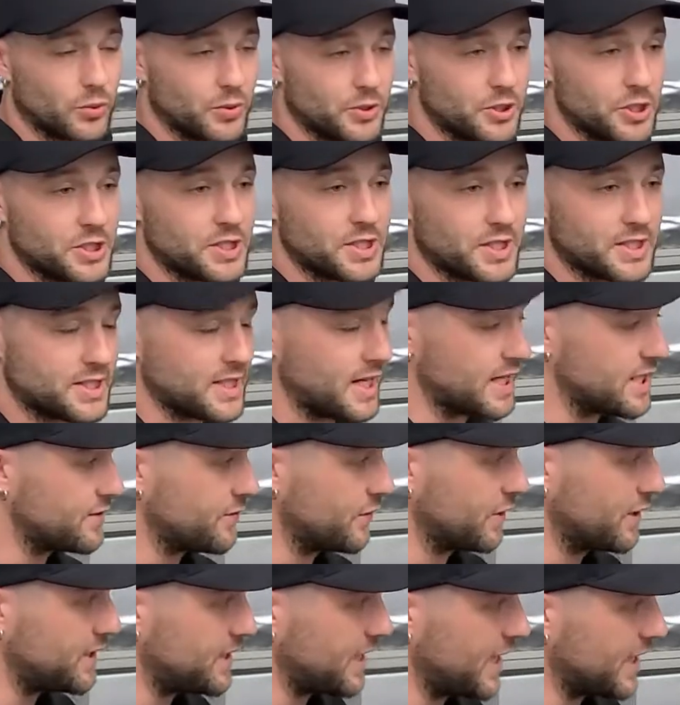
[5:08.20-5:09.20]
we just
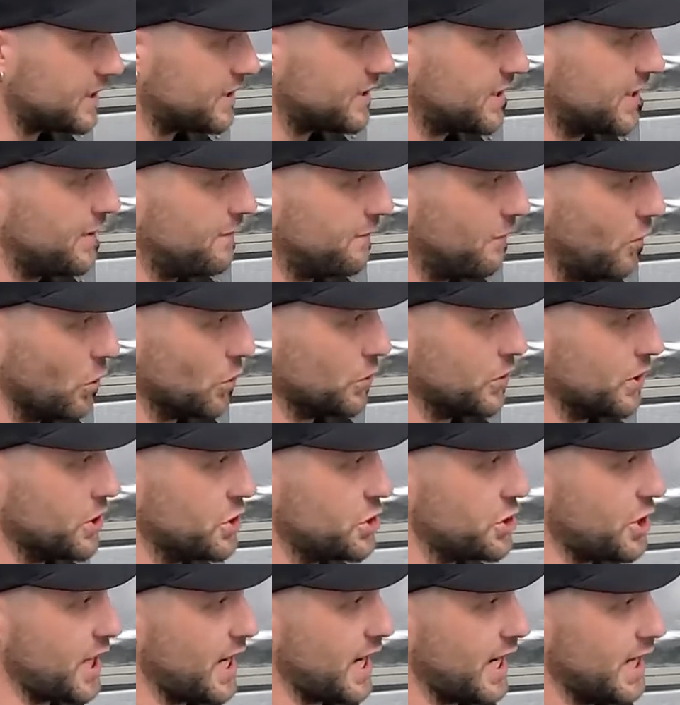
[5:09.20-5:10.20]
successfully tested
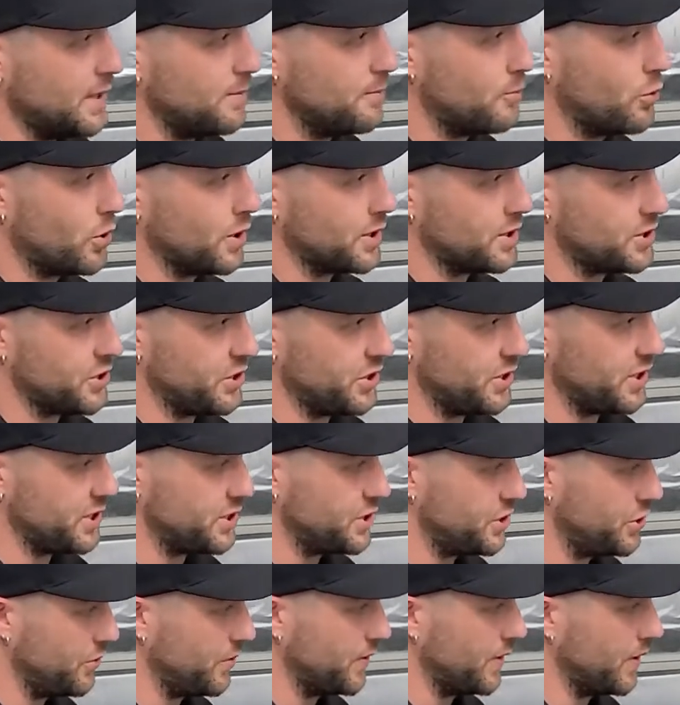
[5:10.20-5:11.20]
voltage input to
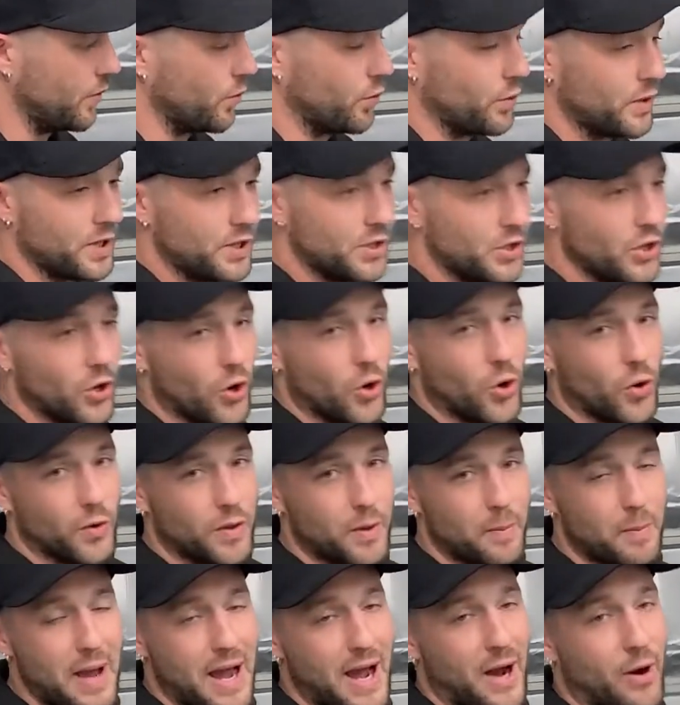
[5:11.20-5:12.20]
this unit. We know
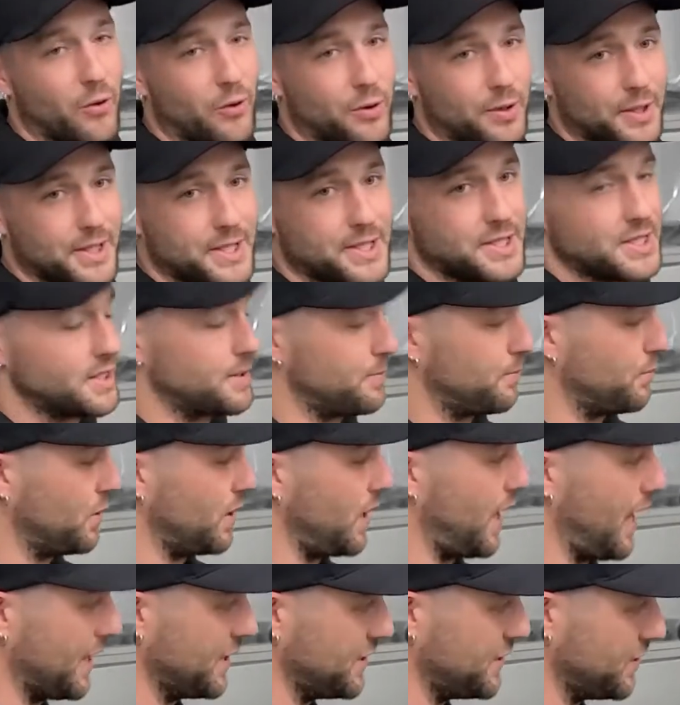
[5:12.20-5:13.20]
the power is
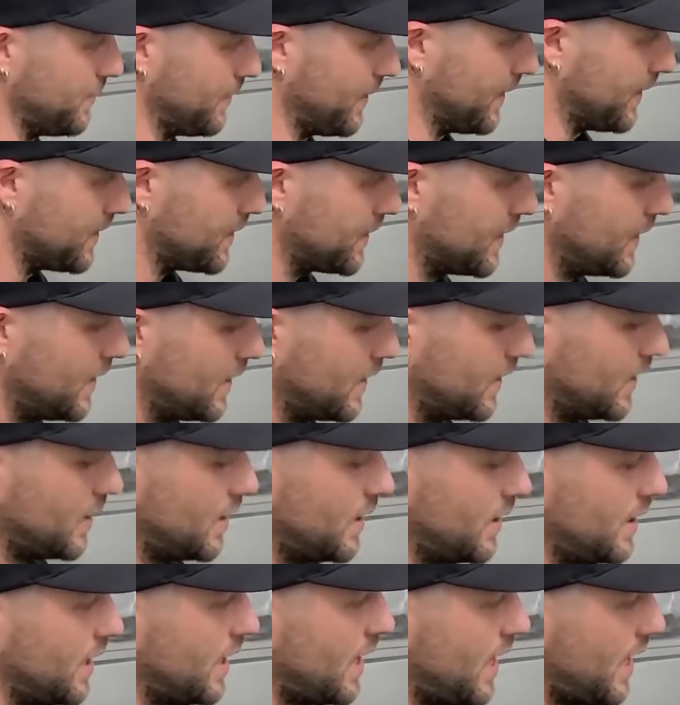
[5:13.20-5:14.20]
supplied to it.
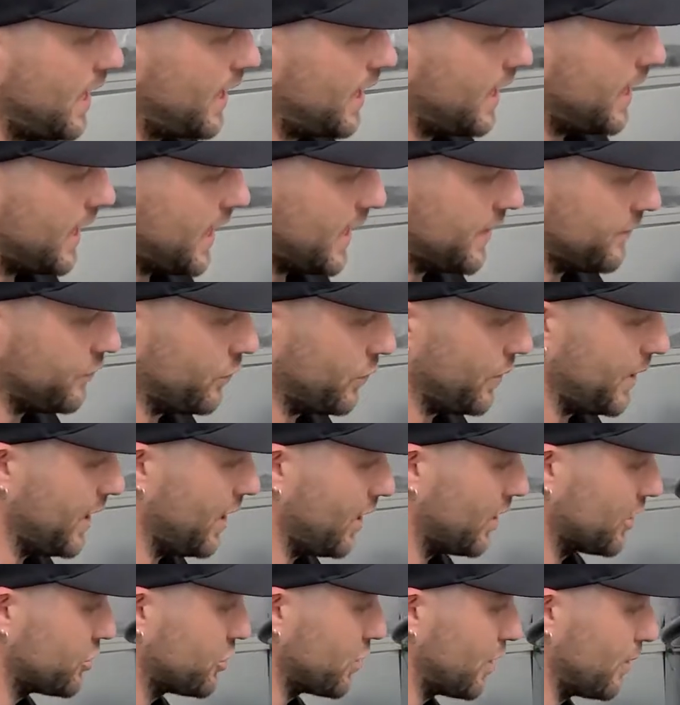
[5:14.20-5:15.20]
If we
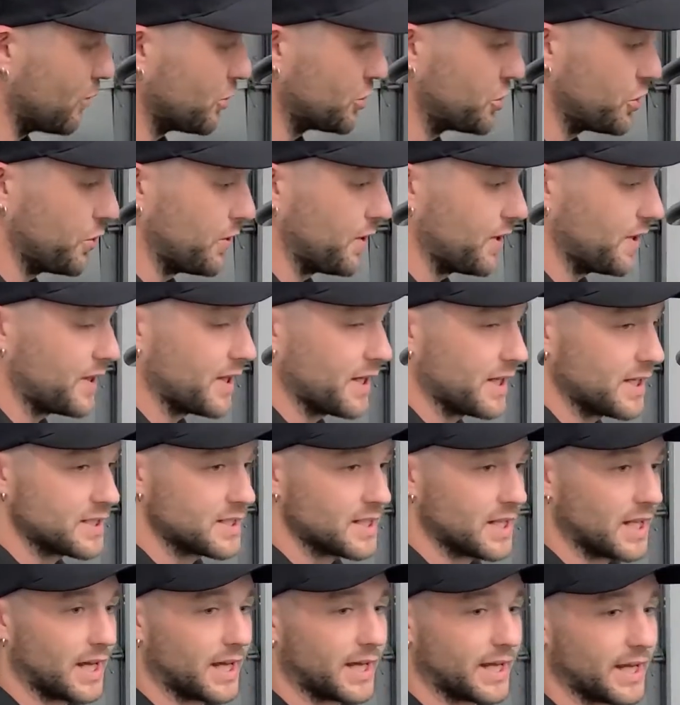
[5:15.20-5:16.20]
are troubleshooting
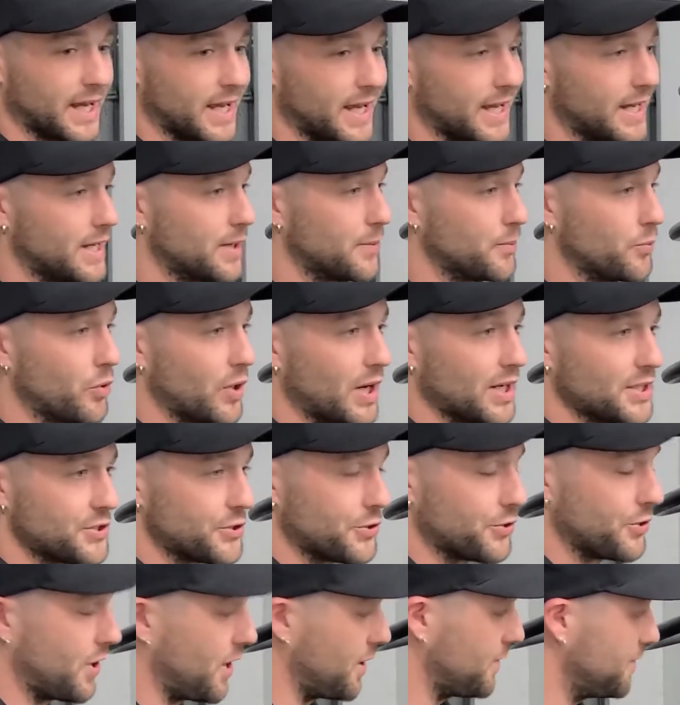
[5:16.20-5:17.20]
things like a
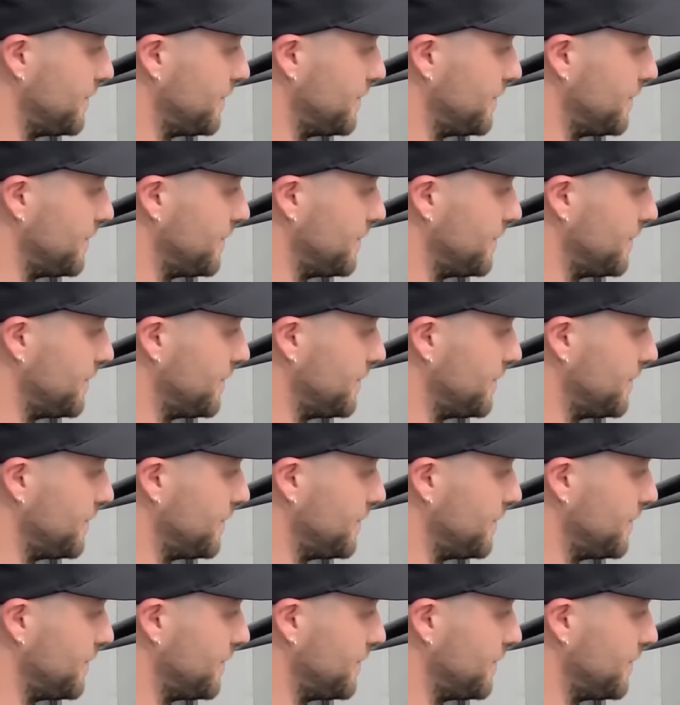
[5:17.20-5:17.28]
compressor not